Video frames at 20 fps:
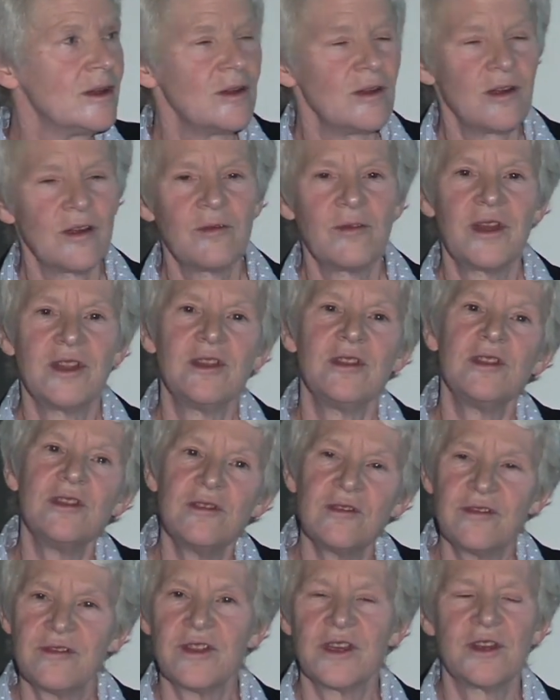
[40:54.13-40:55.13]
or whether
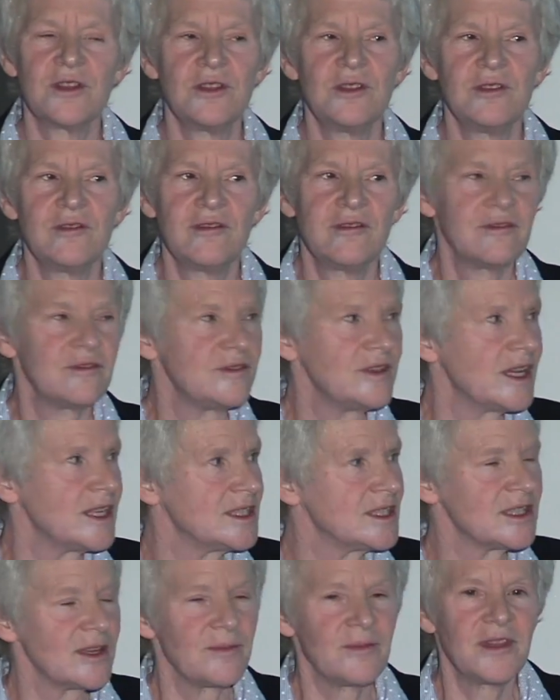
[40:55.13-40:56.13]
you feel you've
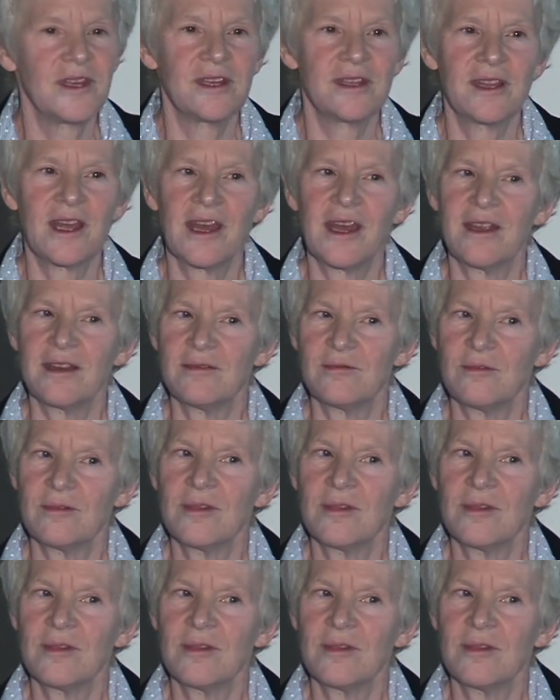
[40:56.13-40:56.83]
done something that